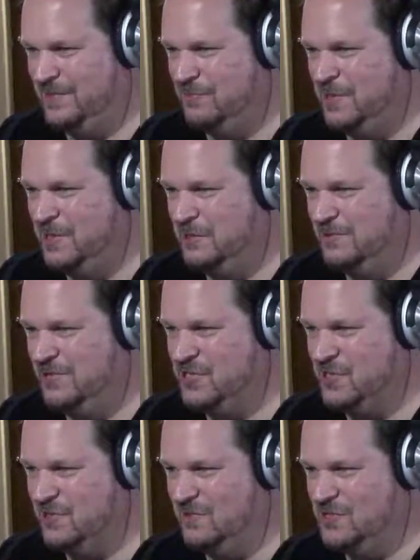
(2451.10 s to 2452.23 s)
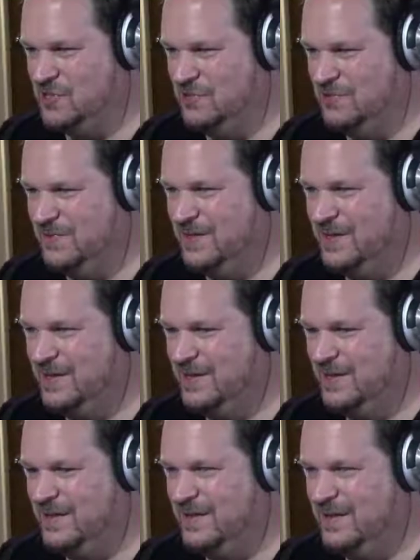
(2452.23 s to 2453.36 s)
3 hit points here, so
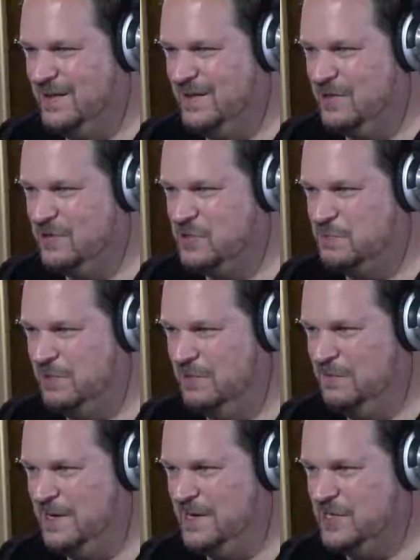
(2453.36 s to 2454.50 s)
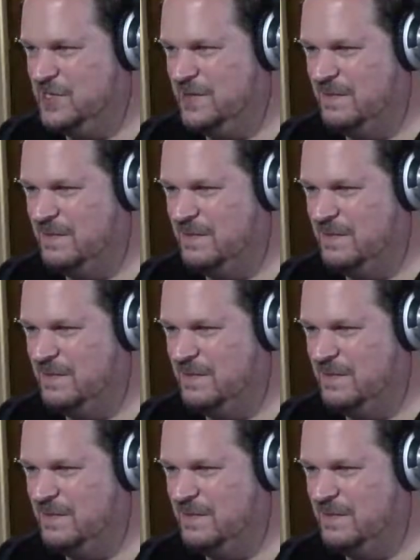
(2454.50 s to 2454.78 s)
it goes pretty fast.